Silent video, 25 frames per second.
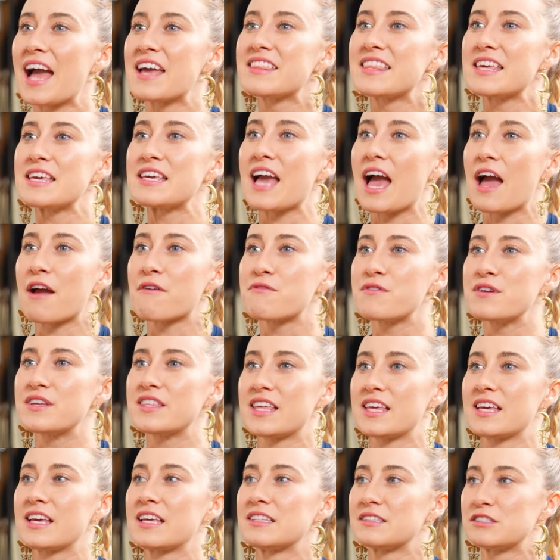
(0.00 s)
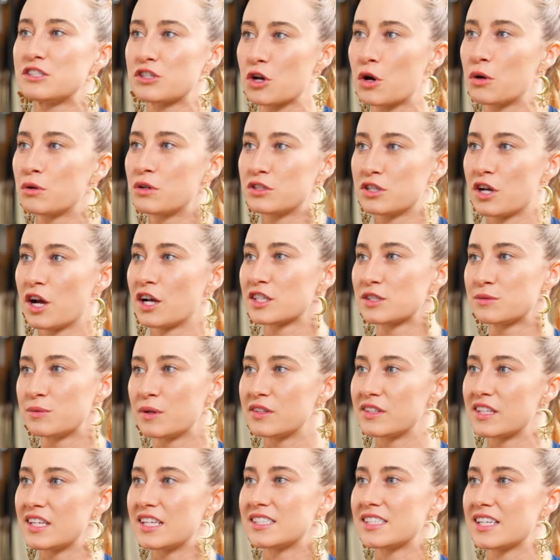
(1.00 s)
I think everything, and Dakota talks
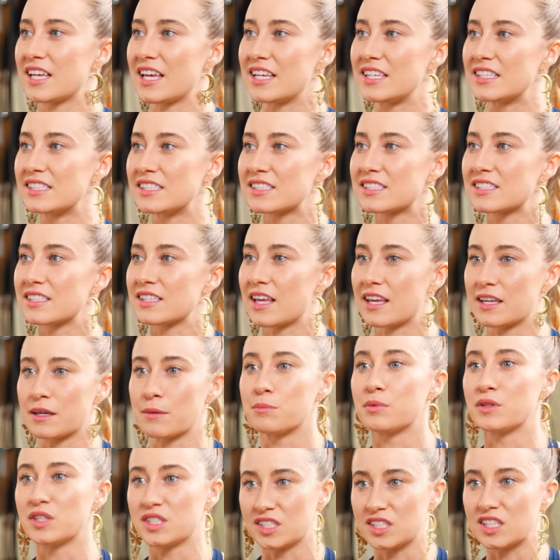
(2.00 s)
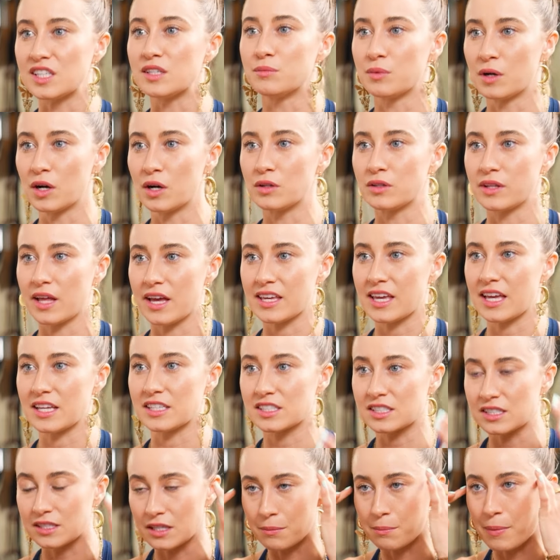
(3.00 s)
about this, is like a placebo. Like
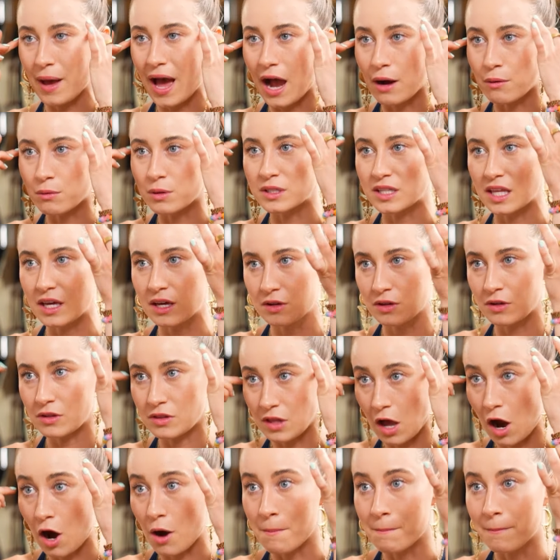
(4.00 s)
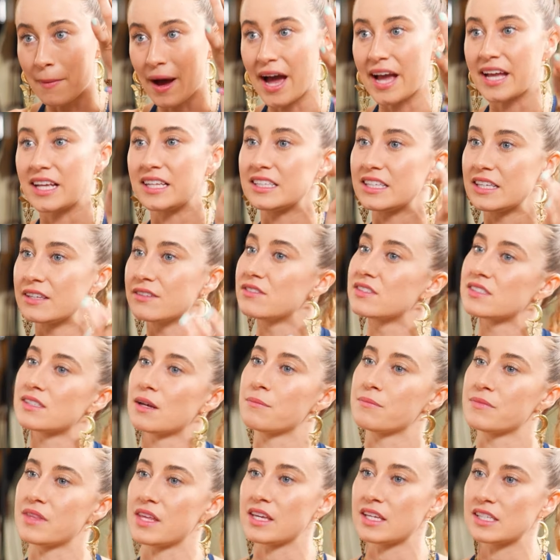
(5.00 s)
it's the power that our mind gives
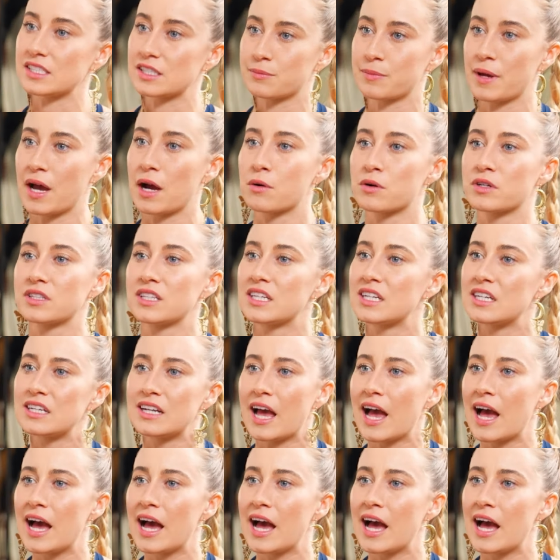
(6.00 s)
something is the power that it